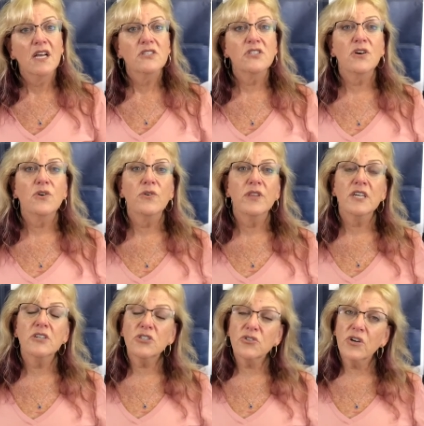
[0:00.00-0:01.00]
So
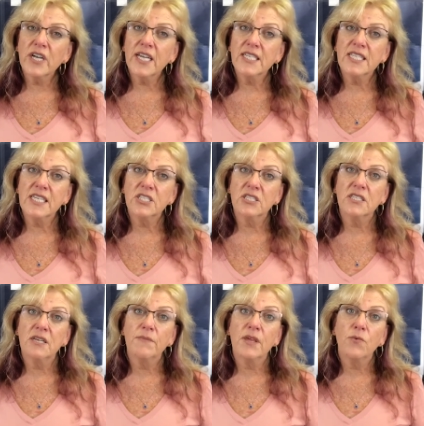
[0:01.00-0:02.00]
their story can teach us
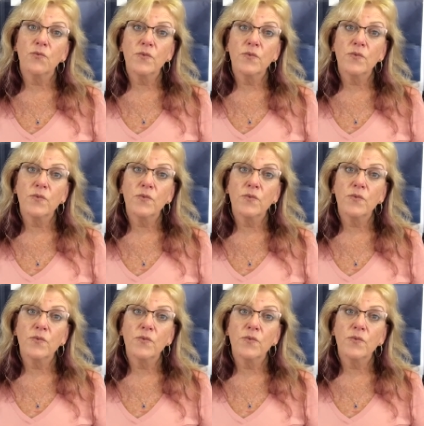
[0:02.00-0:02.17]
something